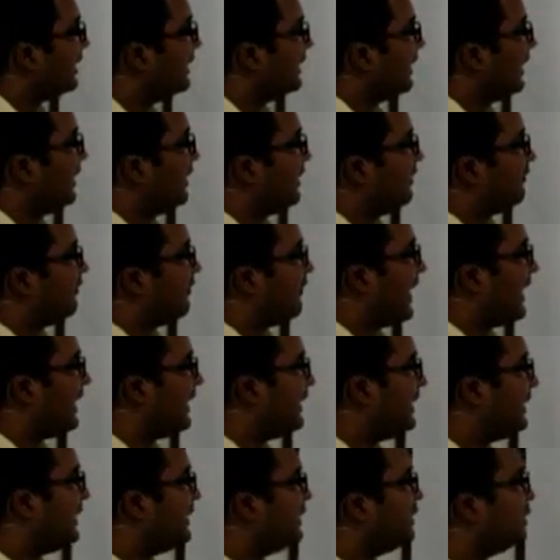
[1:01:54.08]
and
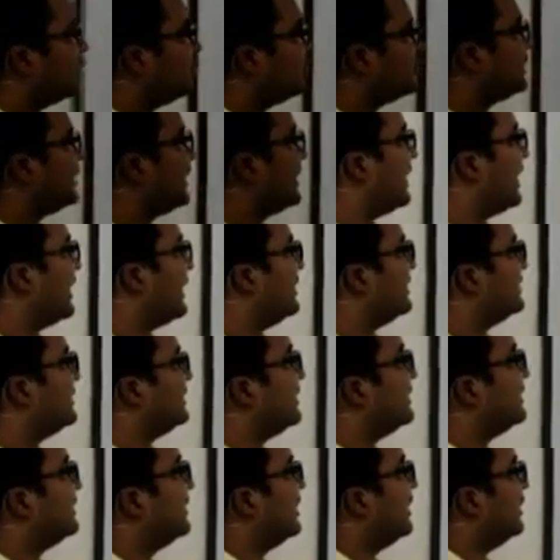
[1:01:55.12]
widely used
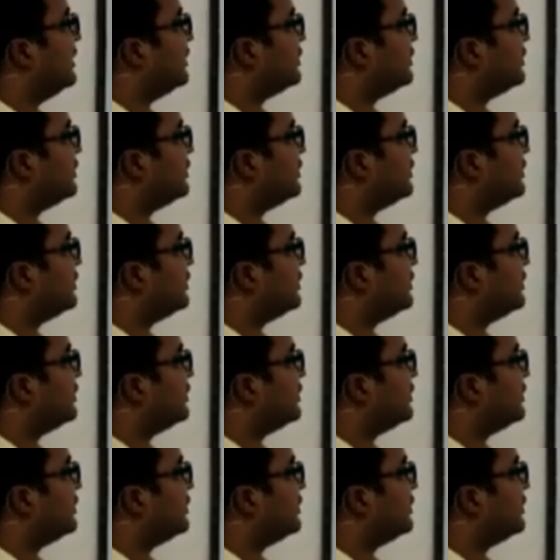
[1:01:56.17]
analysis.